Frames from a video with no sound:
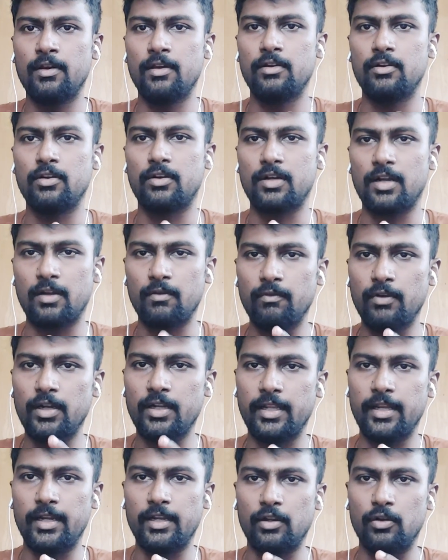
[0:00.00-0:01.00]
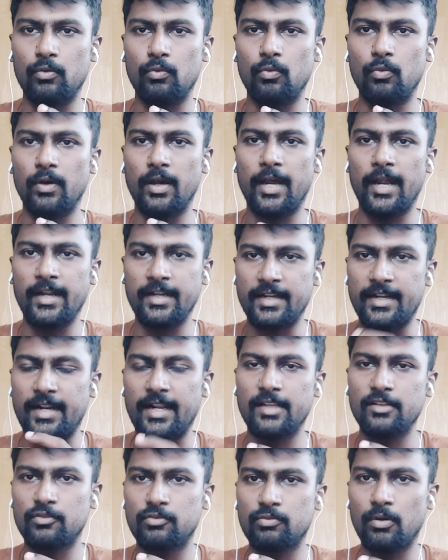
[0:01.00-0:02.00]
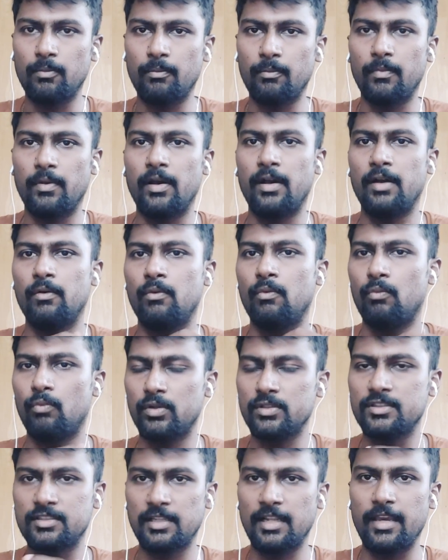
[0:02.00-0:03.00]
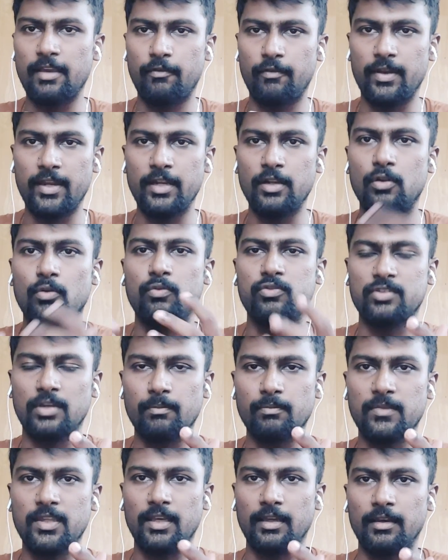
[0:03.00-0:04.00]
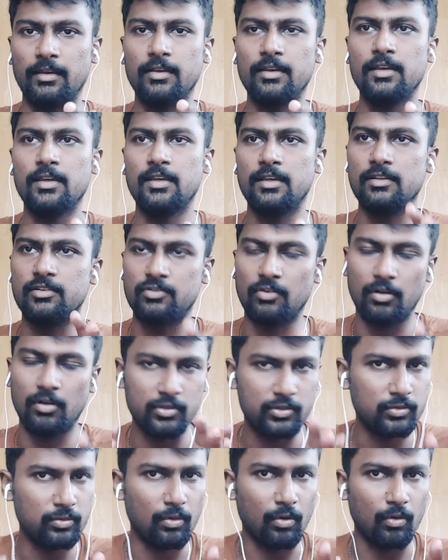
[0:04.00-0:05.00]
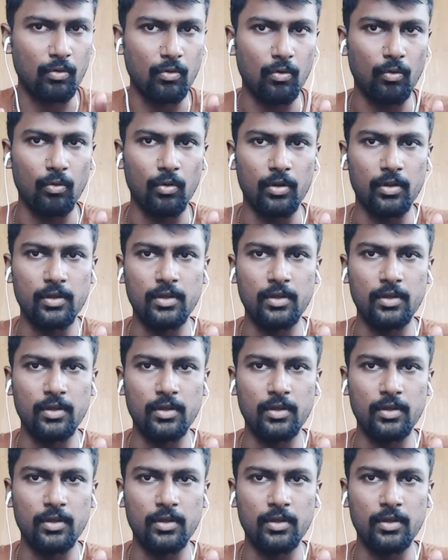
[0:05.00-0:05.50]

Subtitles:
to convert into and transform one's life into something is also a goal.